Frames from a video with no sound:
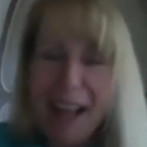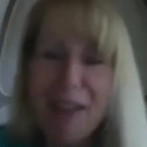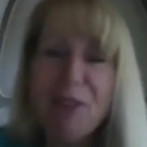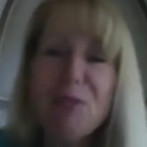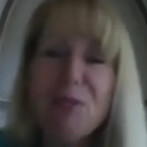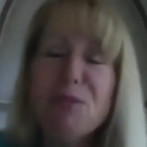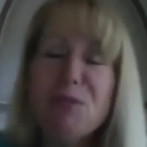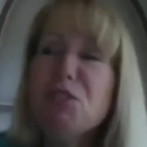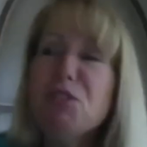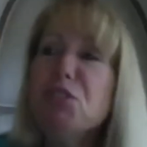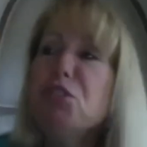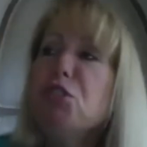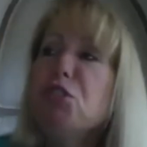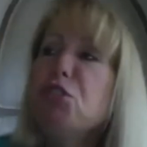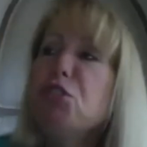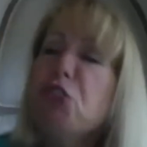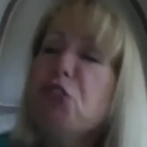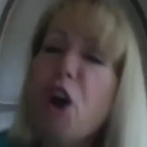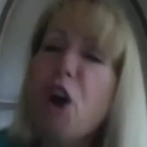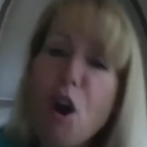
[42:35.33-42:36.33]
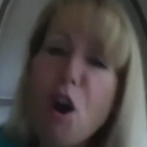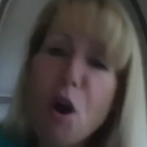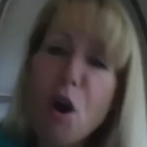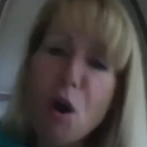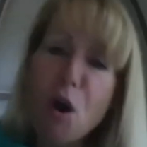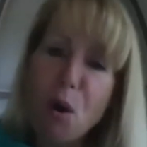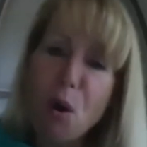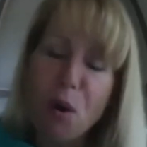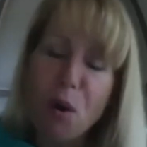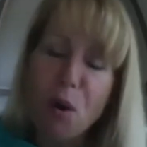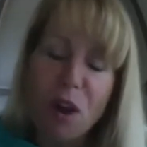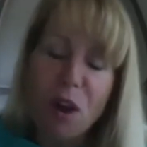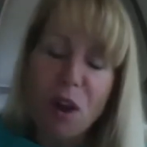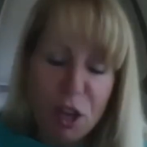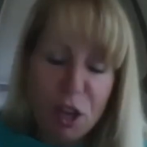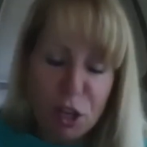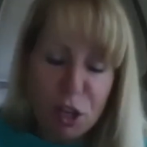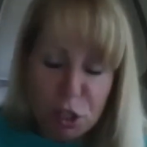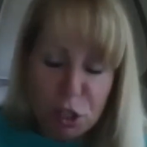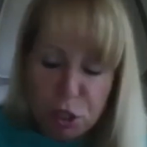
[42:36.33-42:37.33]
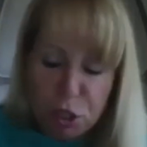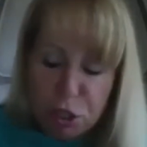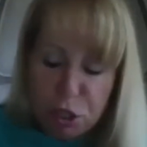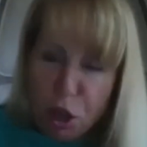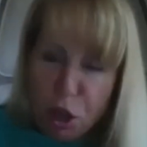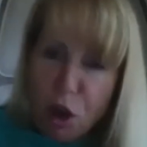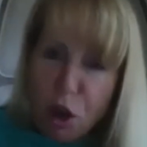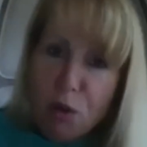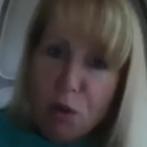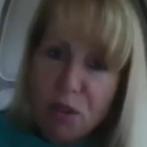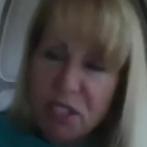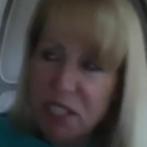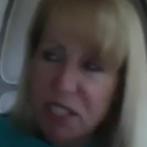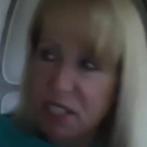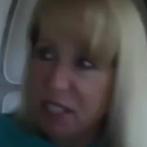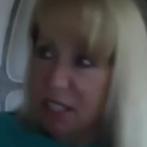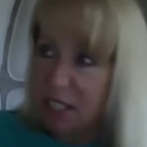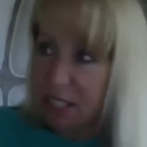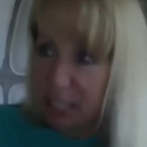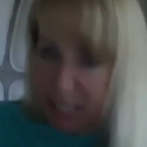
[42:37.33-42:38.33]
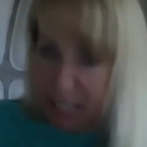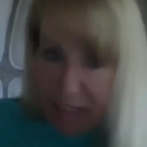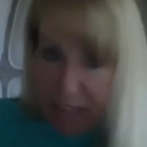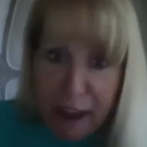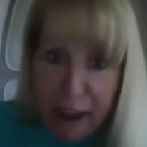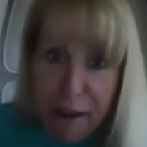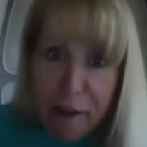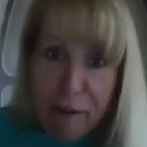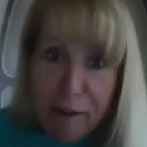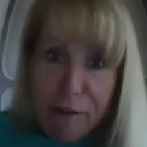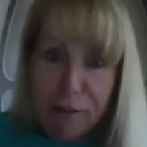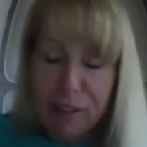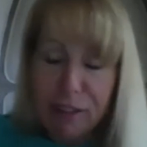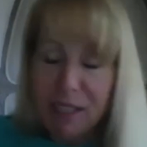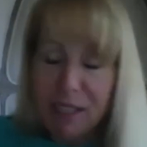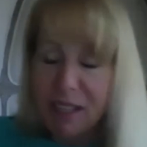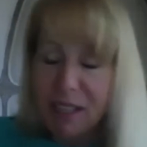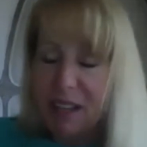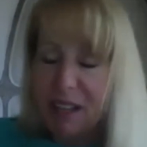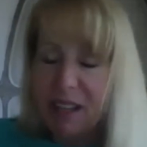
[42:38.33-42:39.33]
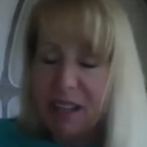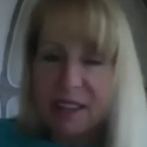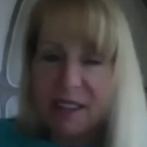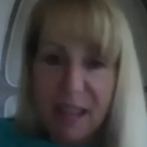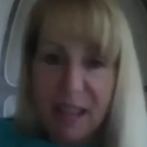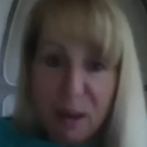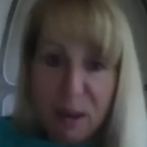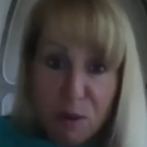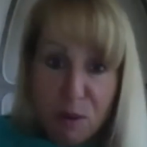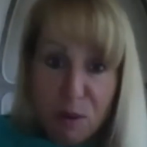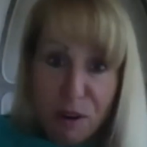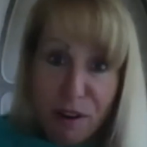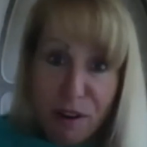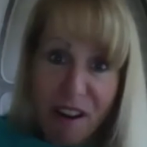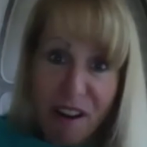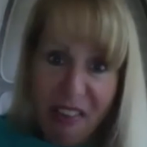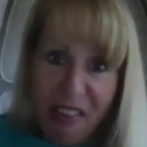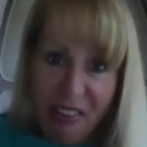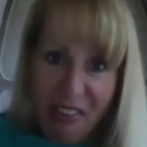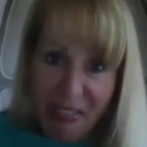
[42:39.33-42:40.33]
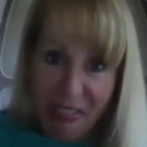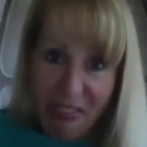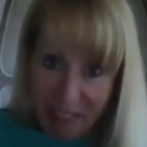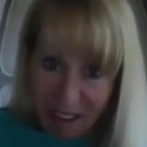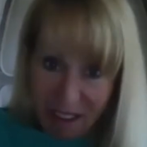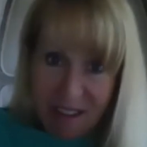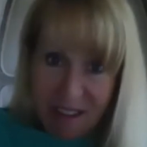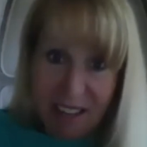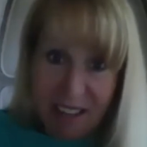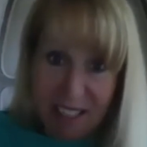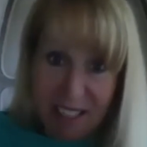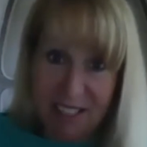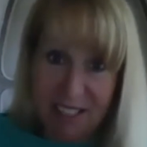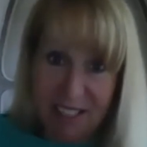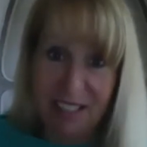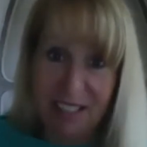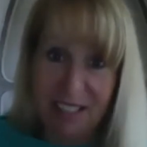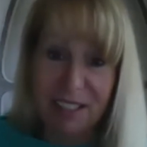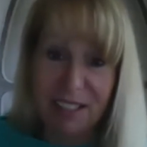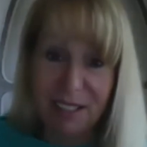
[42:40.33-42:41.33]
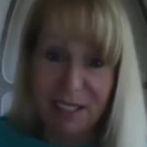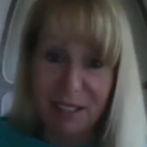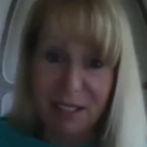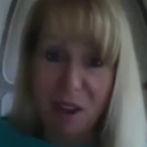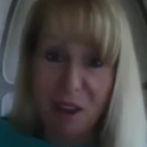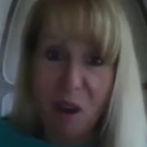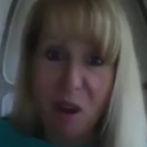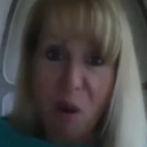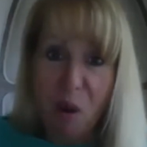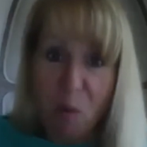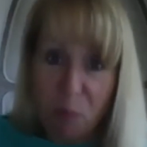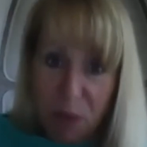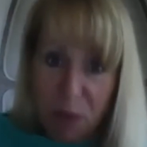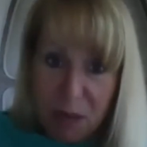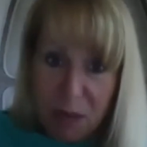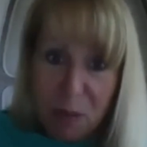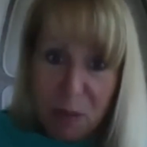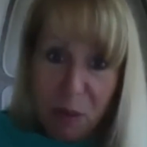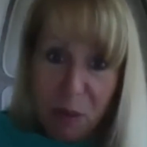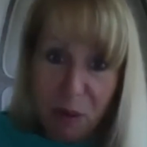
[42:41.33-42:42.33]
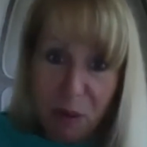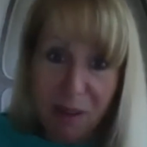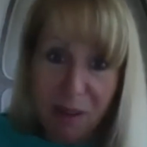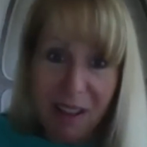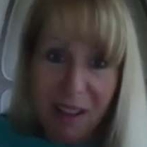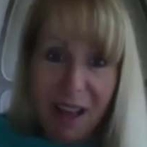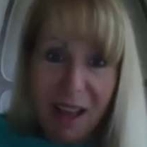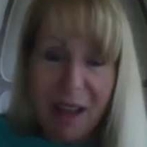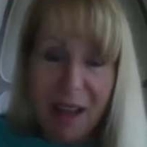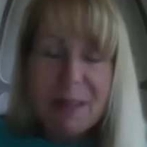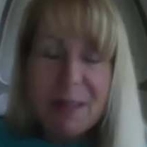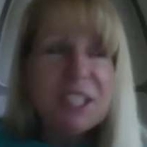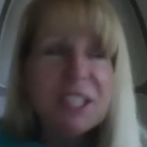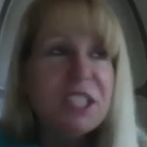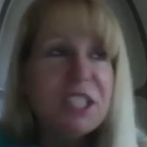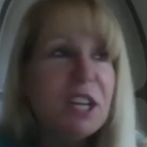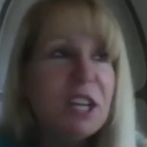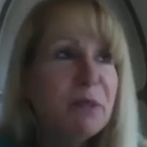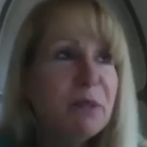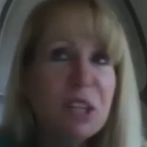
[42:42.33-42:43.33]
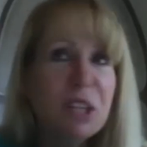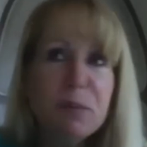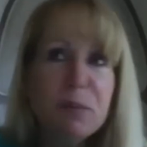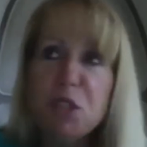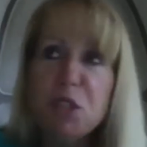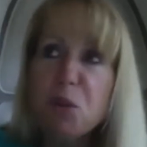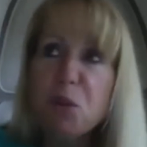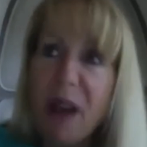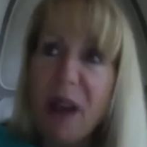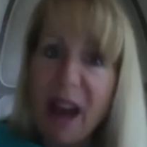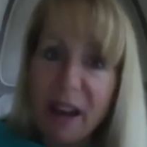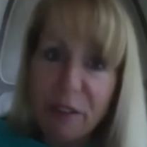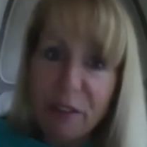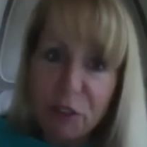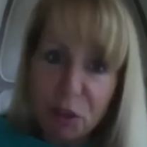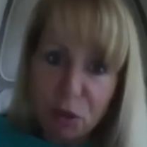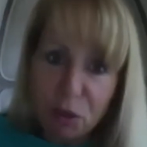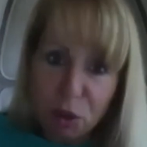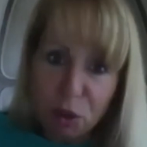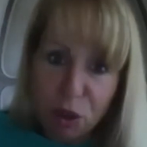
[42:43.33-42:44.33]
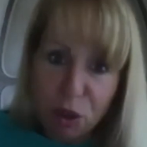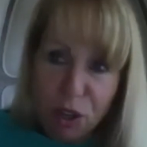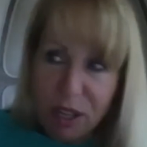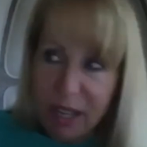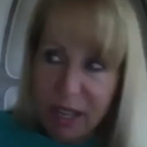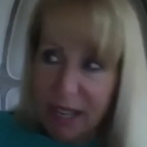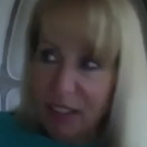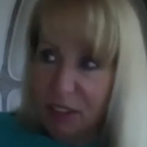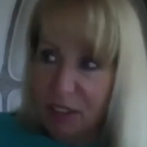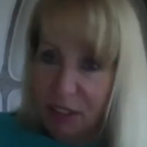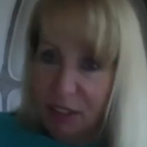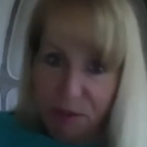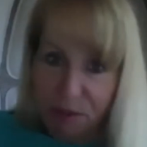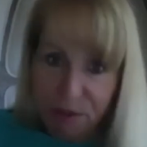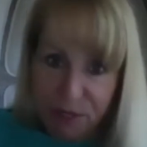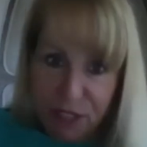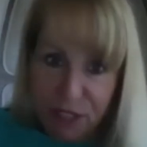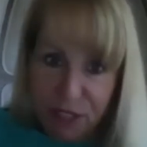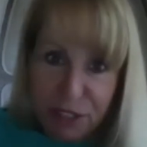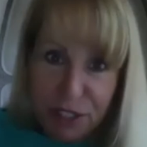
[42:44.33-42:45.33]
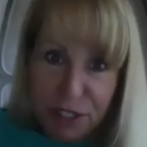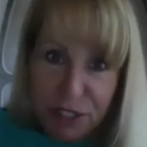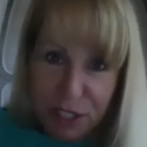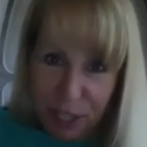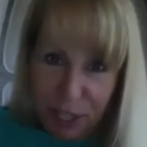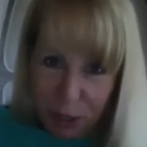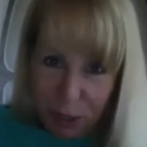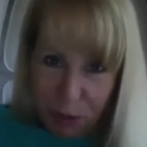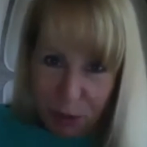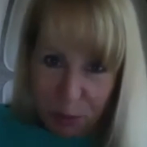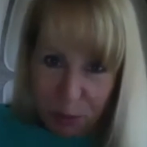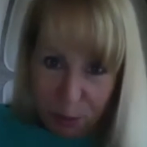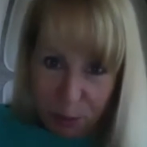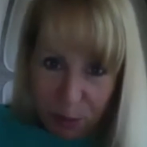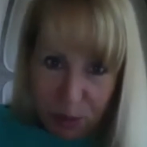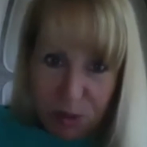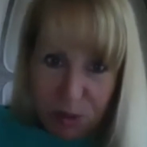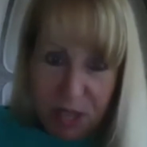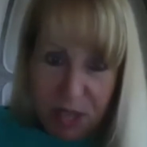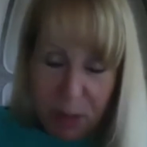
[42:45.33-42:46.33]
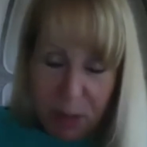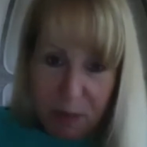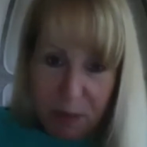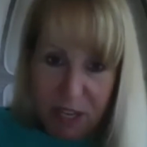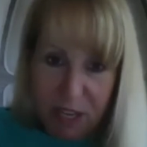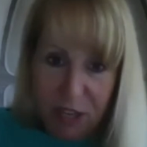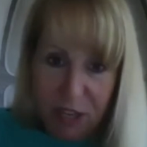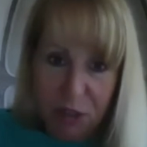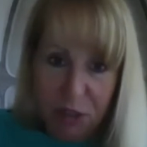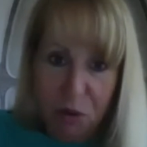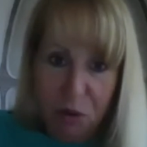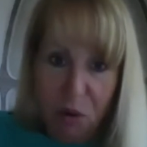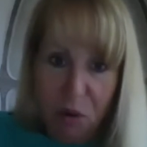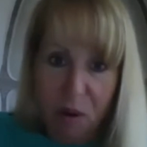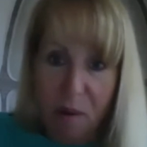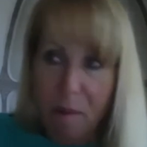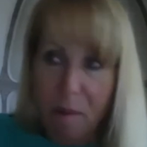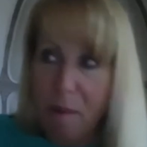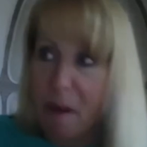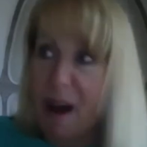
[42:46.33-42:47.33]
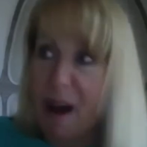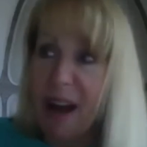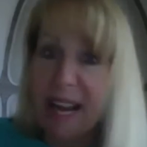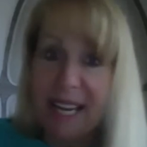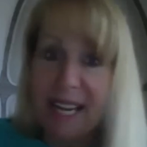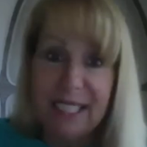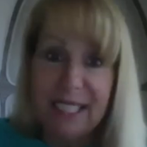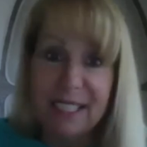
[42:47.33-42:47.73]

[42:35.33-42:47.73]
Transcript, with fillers: I was so, so scared. They were the nicest people. I mean, sometimes you have to look at the fears that you build up in your mind.